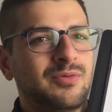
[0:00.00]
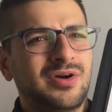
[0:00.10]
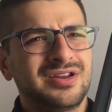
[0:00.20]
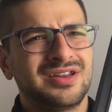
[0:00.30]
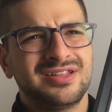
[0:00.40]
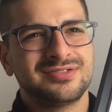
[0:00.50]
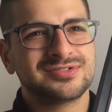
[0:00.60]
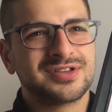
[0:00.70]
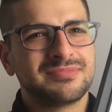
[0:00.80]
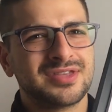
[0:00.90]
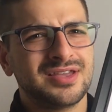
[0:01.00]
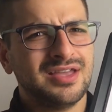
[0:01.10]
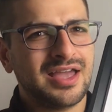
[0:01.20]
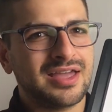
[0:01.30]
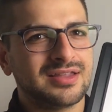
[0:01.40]
wanted it or something
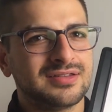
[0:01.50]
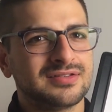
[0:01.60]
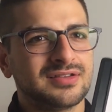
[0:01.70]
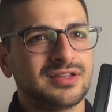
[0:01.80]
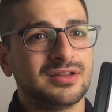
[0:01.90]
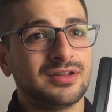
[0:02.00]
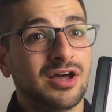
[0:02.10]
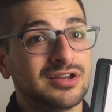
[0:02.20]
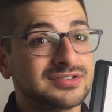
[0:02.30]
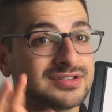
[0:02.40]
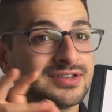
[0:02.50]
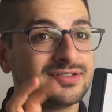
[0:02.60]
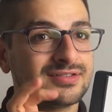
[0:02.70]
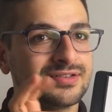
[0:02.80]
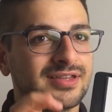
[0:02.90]
and lost it,
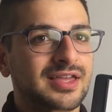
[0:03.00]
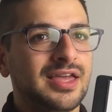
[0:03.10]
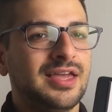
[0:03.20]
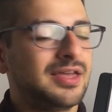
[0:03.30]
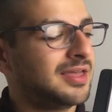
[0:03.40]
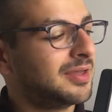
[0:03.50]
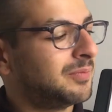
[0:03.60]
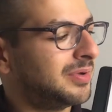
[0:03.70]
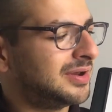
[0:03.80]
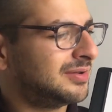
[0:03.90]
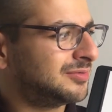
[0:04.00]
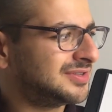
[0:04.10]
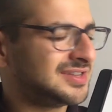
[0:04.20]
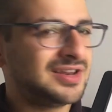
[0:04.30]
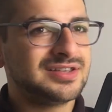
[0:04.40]
but it
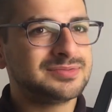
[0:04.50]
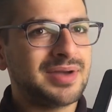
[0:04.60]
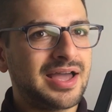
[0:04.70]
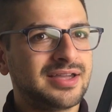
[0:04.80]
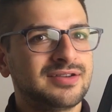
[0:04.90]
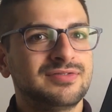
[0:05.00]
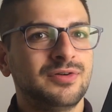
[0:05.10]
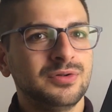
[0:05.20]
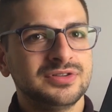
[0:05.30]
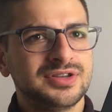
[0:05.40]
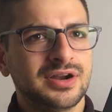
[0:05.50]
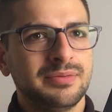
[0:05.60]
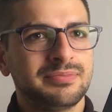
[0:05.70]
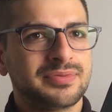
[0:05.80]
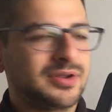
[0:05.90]
was in his bag, folded
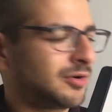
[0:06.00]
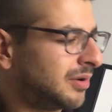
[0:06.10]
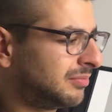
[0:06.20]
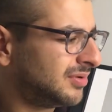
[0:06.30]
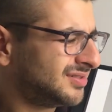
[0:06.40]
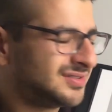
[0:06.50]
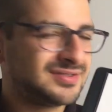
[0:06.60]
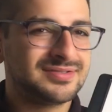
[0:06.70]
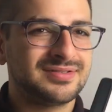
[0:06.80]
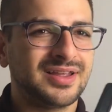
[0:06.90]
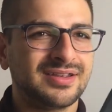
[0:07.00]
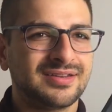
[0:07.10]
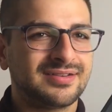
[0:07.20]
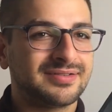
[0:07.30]
up and crumbled. Like,